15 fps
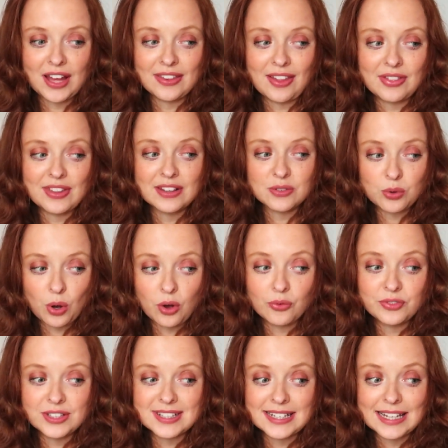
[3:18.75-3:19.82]
and then there's
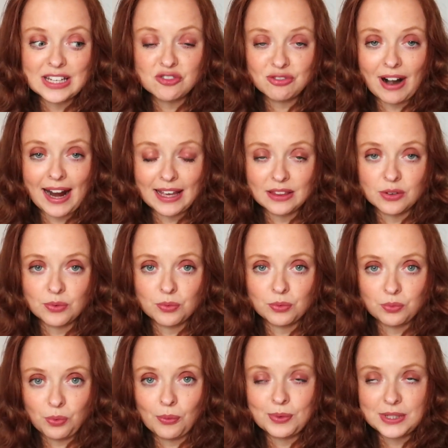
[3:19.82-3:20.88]
obviously grey, that
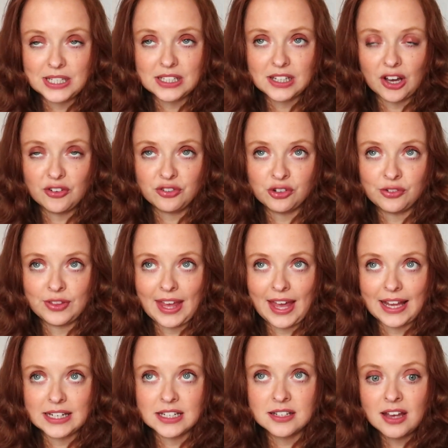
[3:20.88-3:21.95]
what we did go for in the
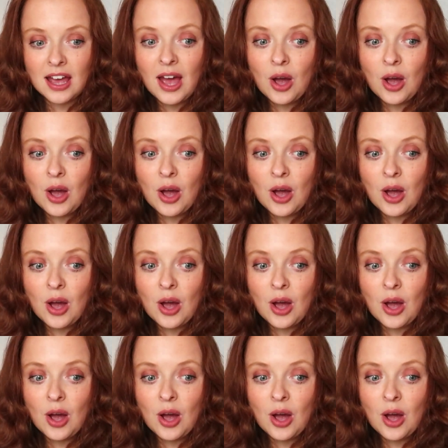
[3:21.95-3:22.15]
end.